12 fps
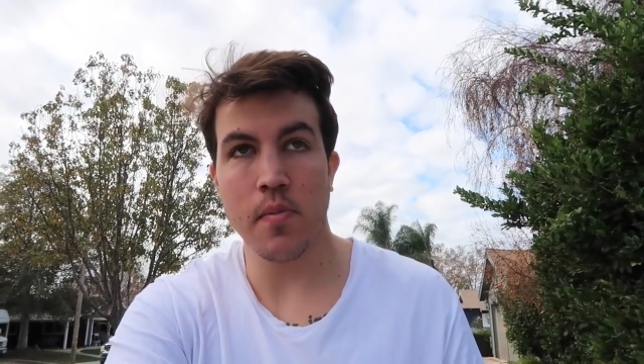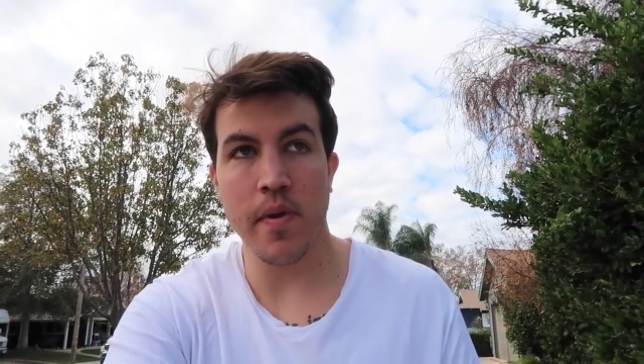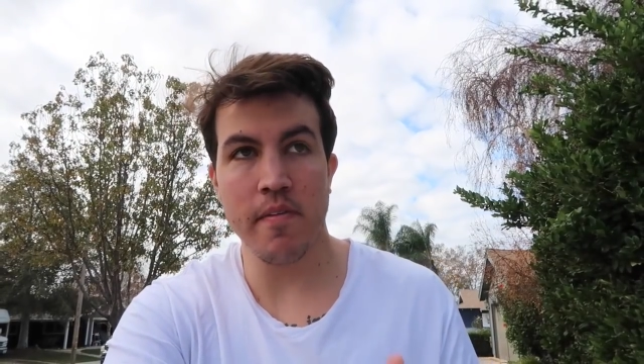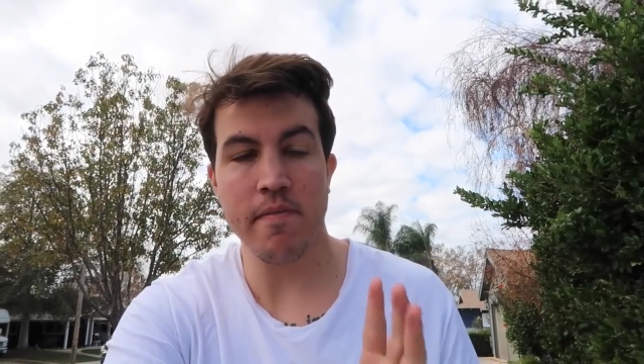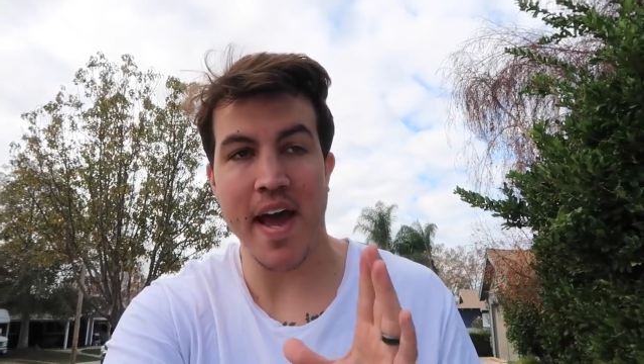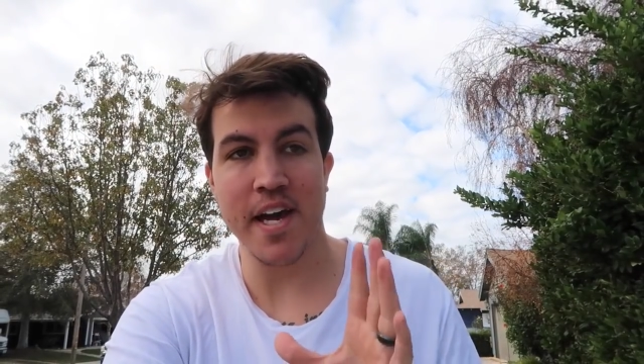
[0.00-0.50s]

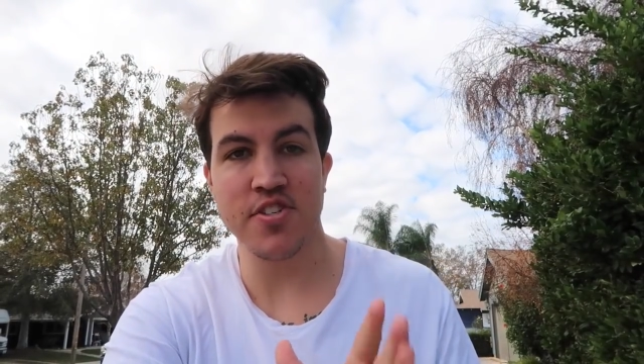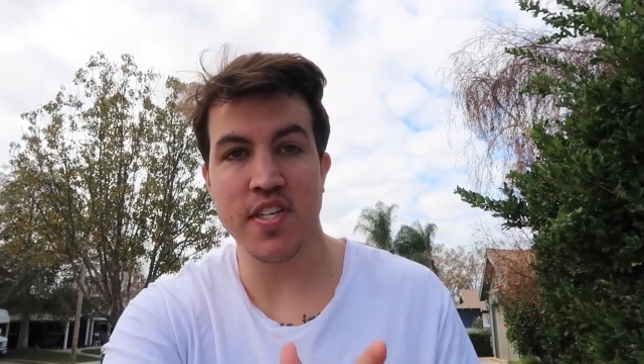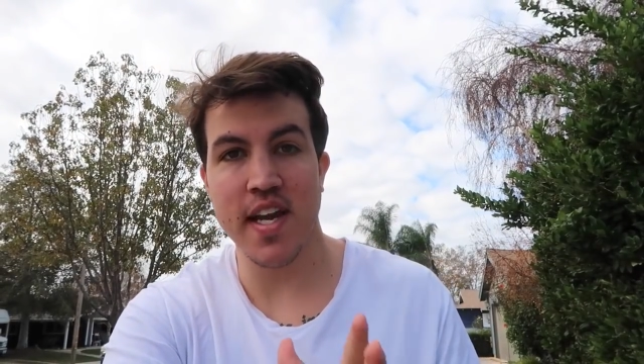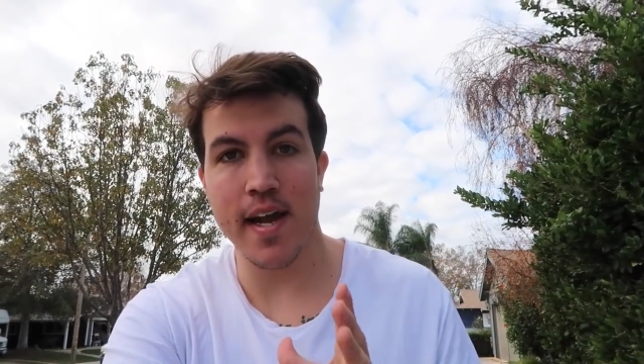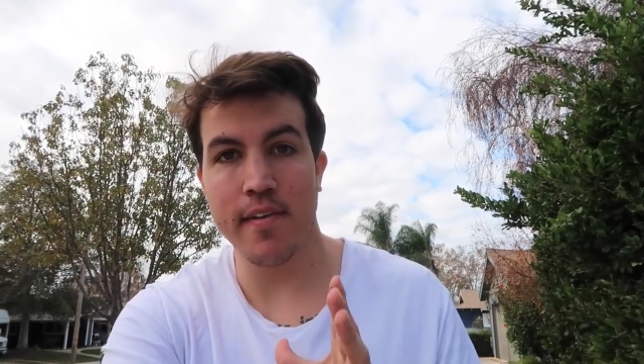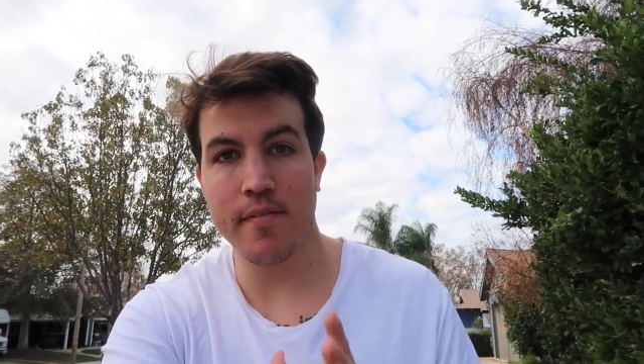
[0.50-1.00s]
We've
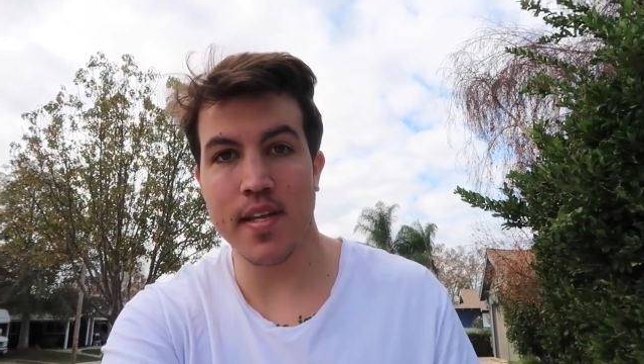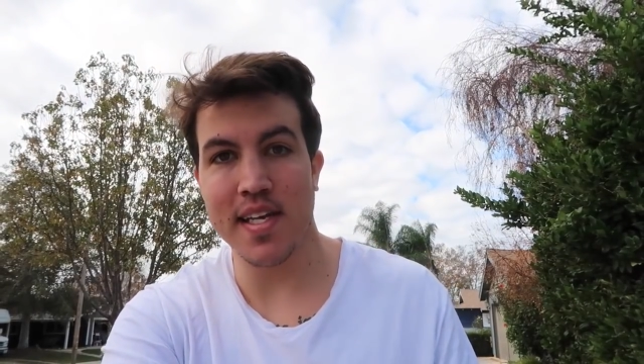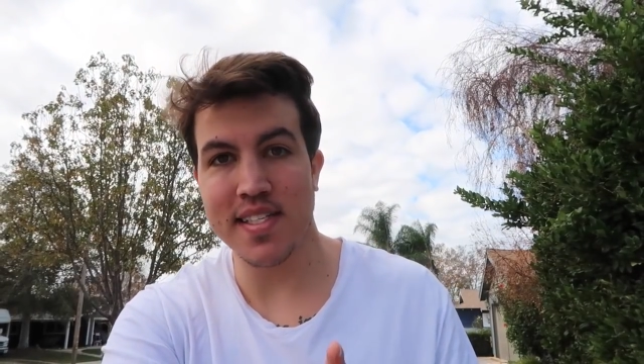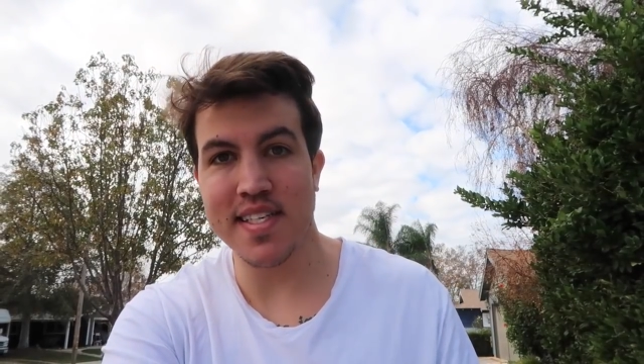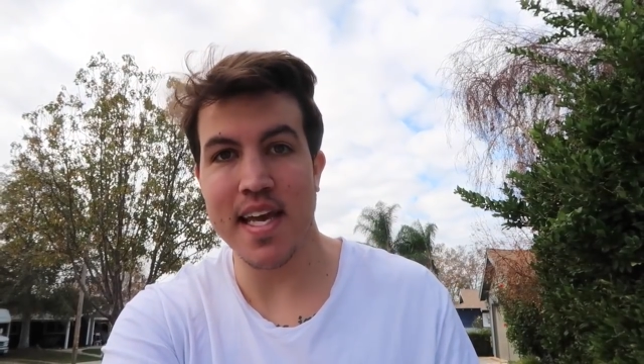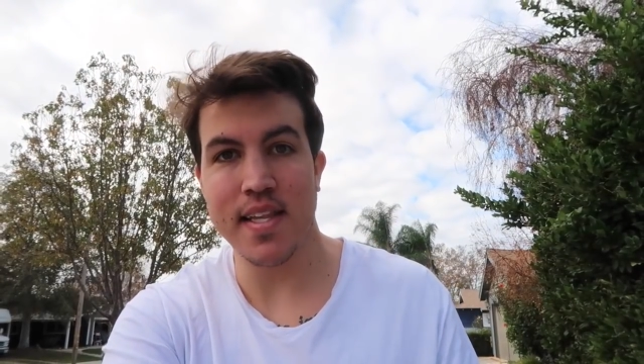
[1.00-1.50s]
actually got a,
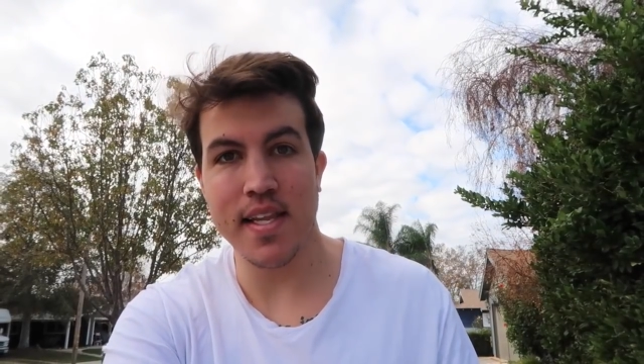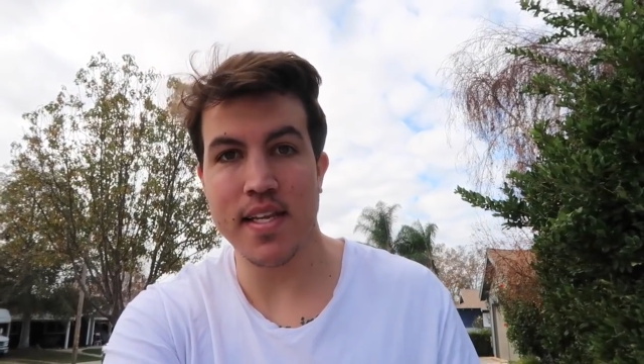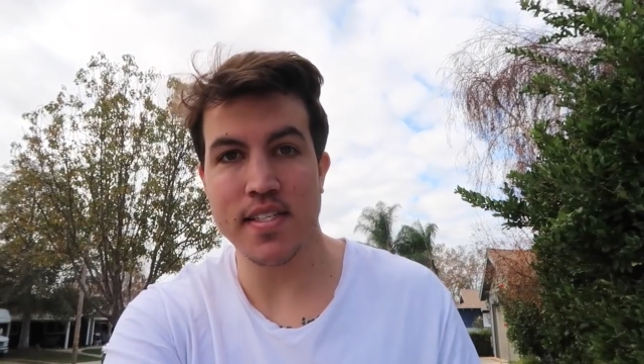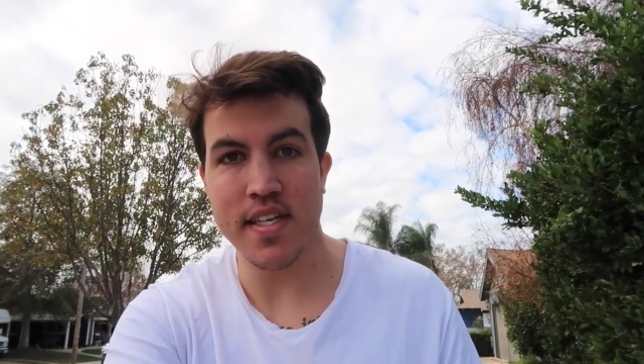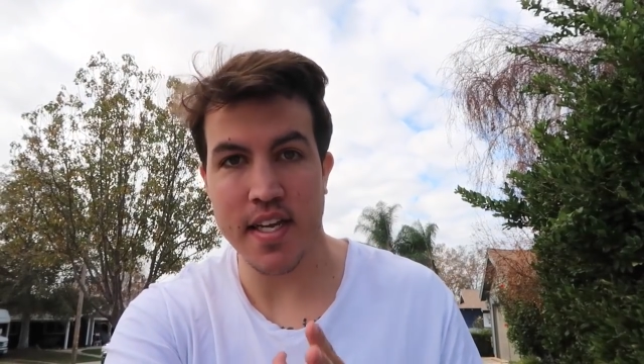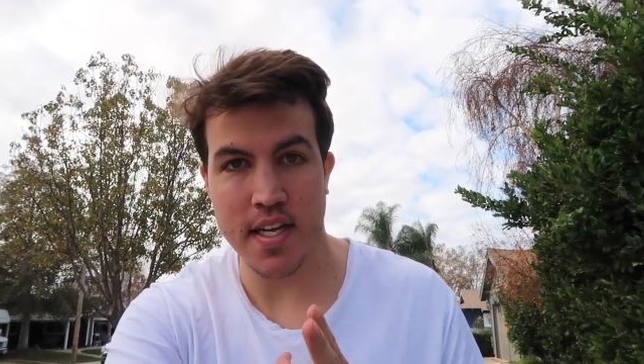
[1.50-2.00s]
a date
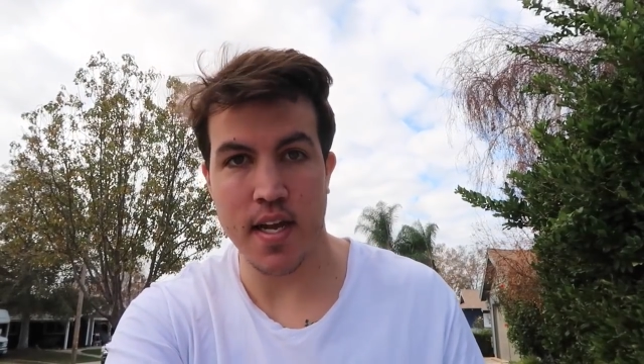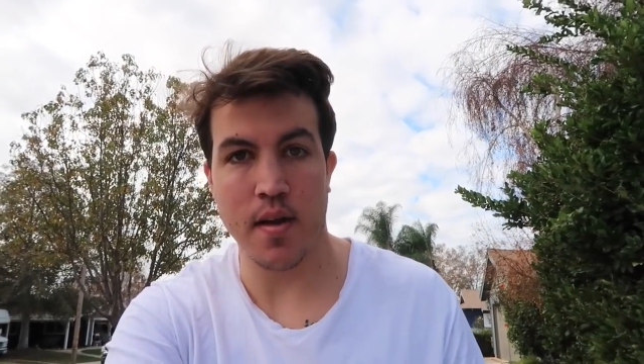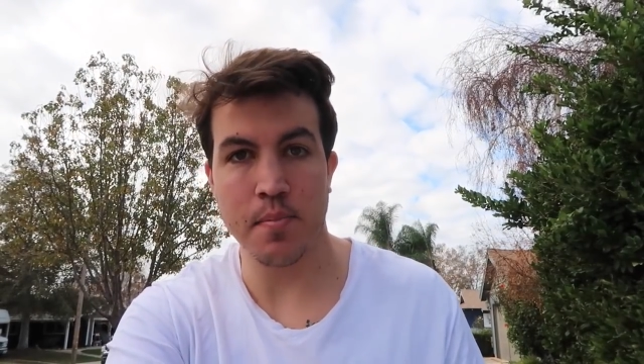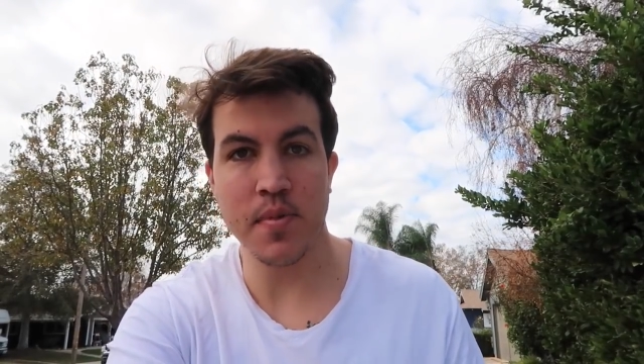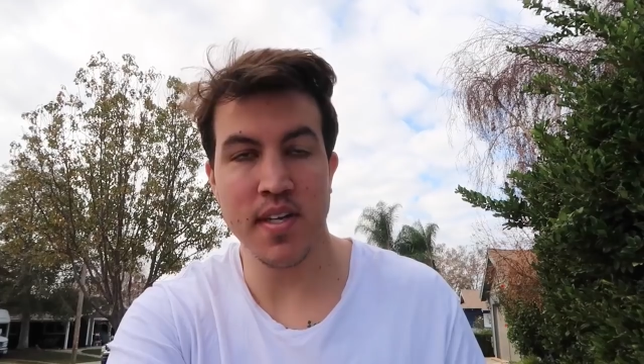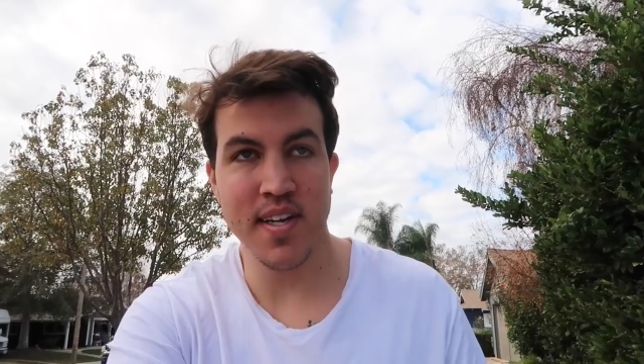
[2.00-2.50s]
that he's gonna
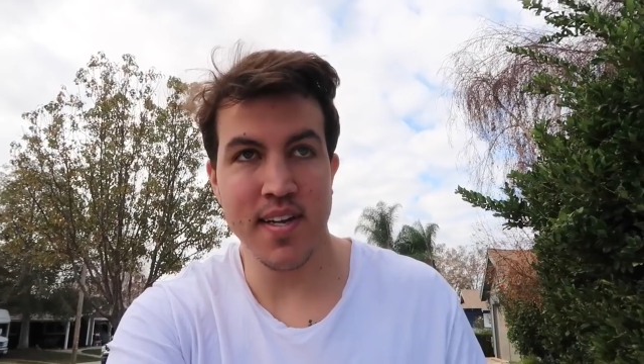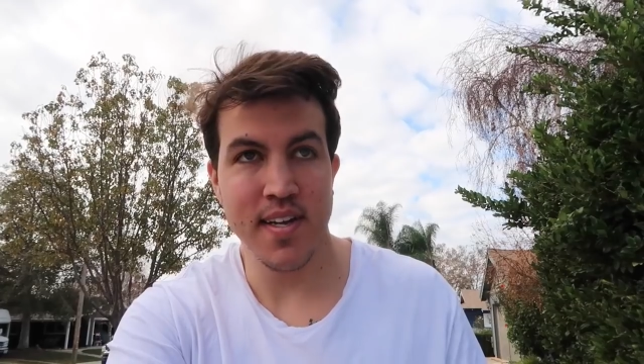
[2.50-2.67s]
come.